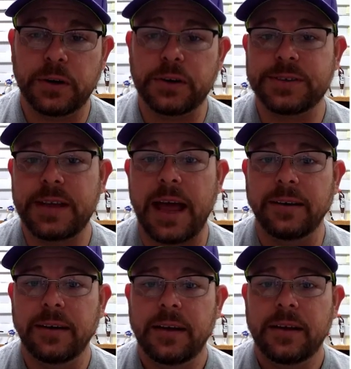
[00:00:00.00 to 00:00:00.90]
first
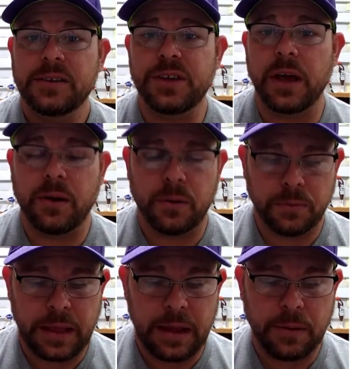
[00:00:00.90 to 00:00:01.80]
set.
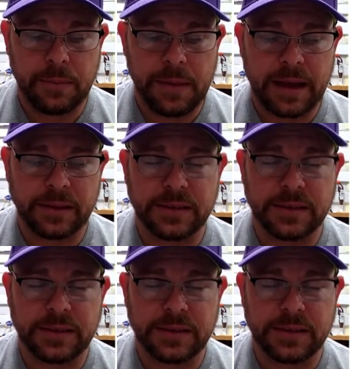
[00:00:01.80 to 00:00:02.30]
So they went back.